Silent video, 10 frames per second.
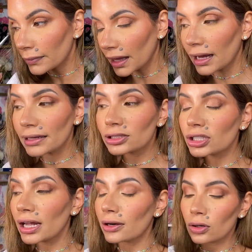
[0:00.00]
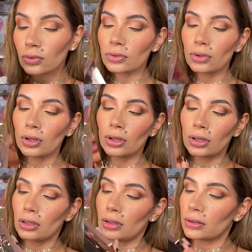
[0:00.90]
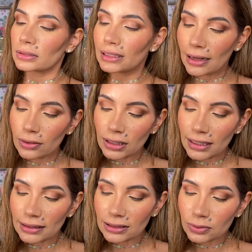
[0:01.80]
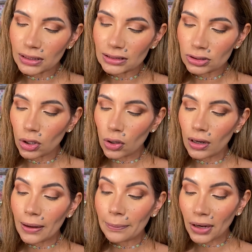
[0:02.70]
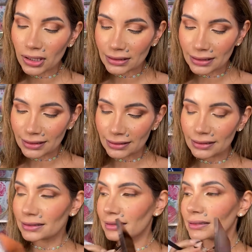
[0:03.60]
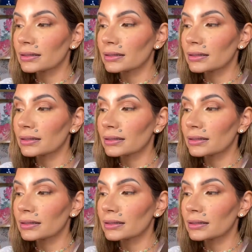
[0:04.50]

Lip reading: eyeshadow down, and this one is called Abundance,